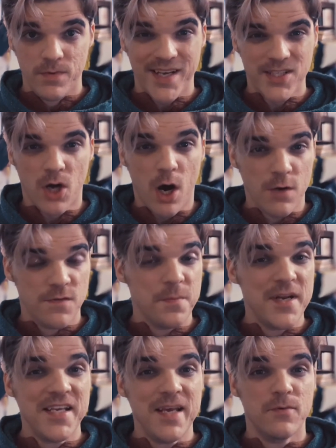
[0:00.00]
It's hard for
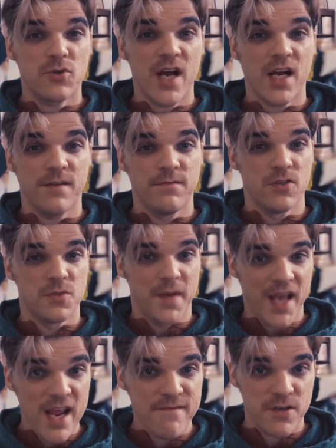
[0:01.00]
me to keep track of those
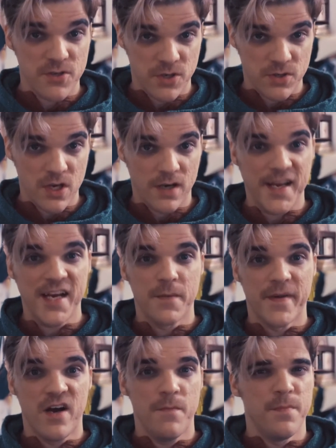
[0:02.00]
behaviors you're talking
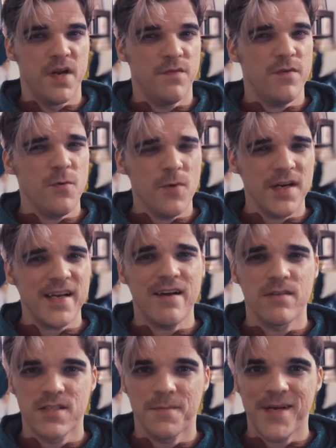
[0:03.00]
about, but if we work
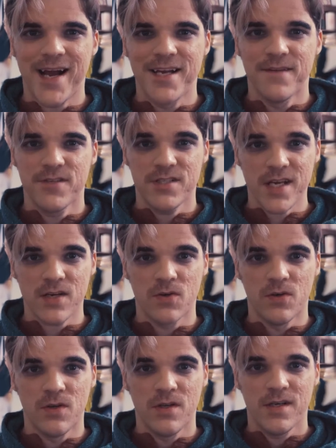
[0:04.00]
out some kind of
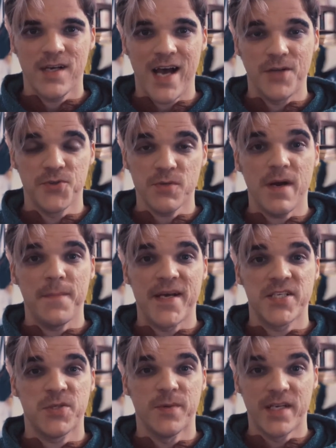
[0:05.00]
signal, I'll do my
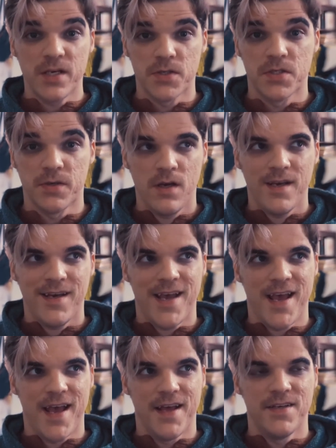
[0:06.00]
best to adhere to it.
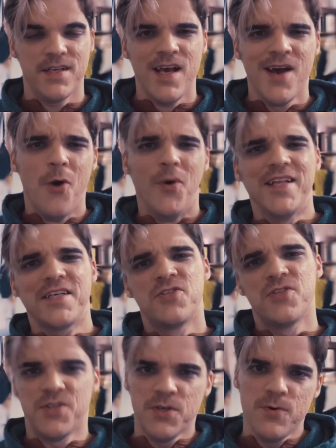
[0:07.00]
And, well,
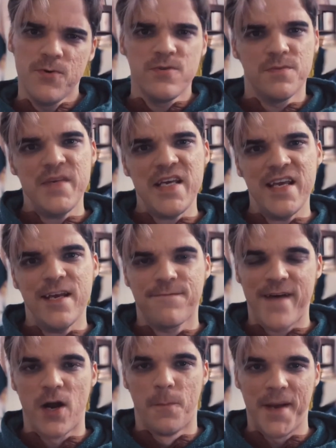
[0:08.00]
excuse me if
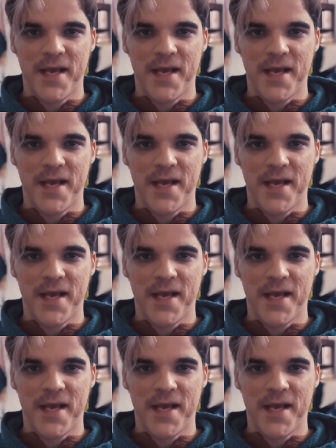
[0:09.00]
I don't pay